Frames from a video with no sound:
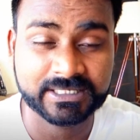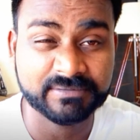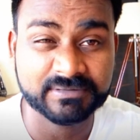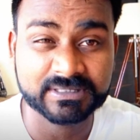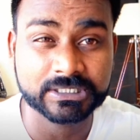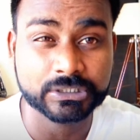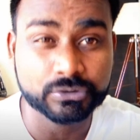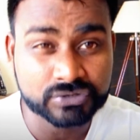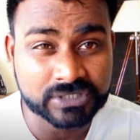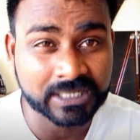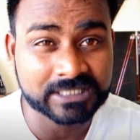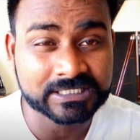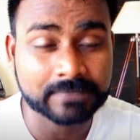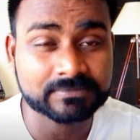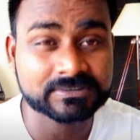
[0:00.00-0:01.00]
Even the new
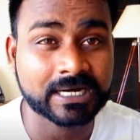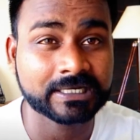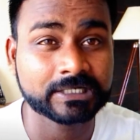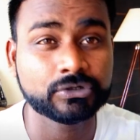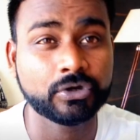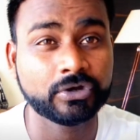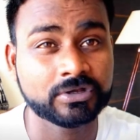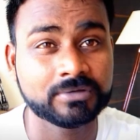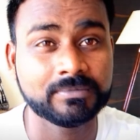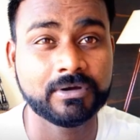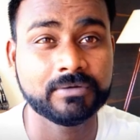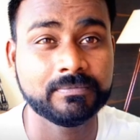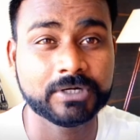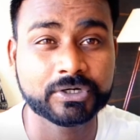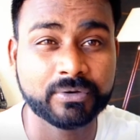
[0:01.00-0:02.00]
channels have started talking
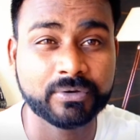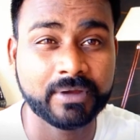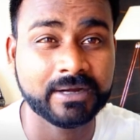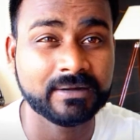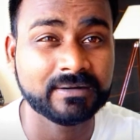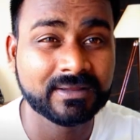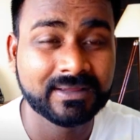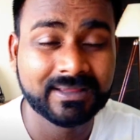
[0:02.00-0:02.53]
about Bitcoin.